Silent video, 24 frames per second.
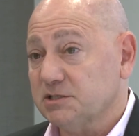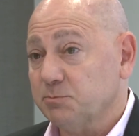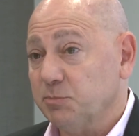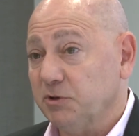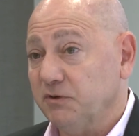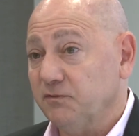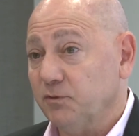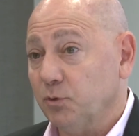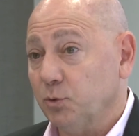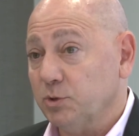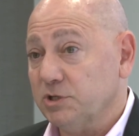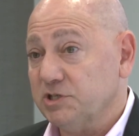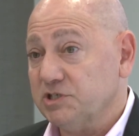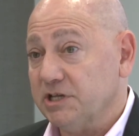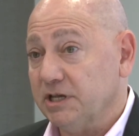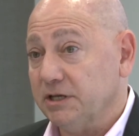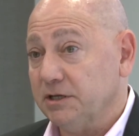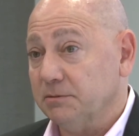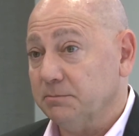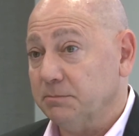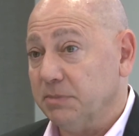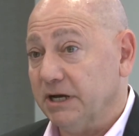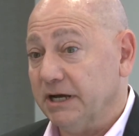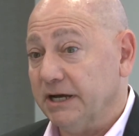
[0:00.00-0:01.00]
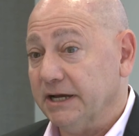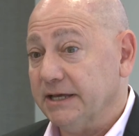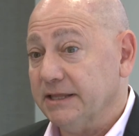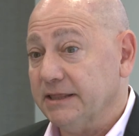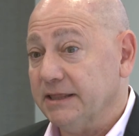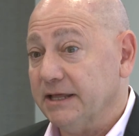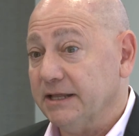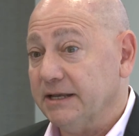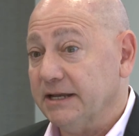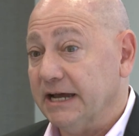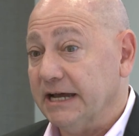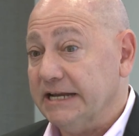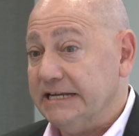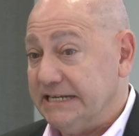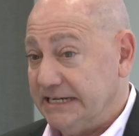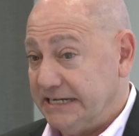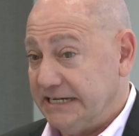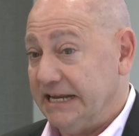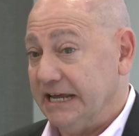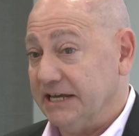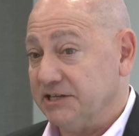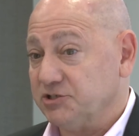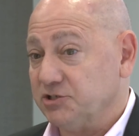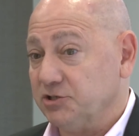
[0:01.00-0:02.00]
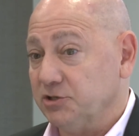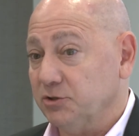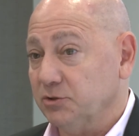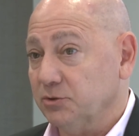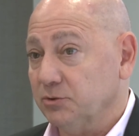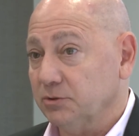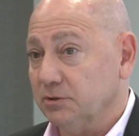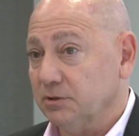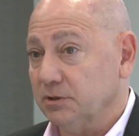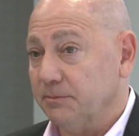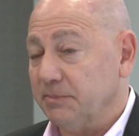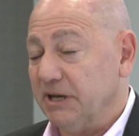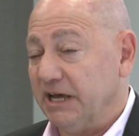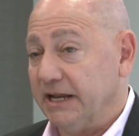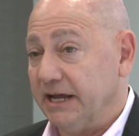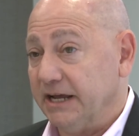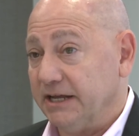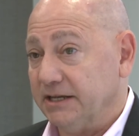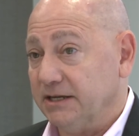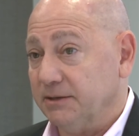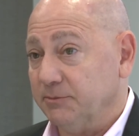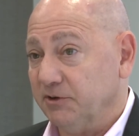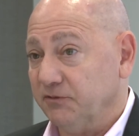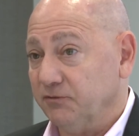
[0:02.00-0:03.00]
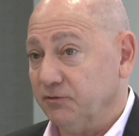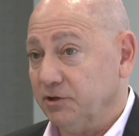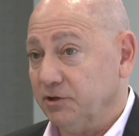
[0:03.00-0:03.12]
before we say goodbye that I didn't ask you about academic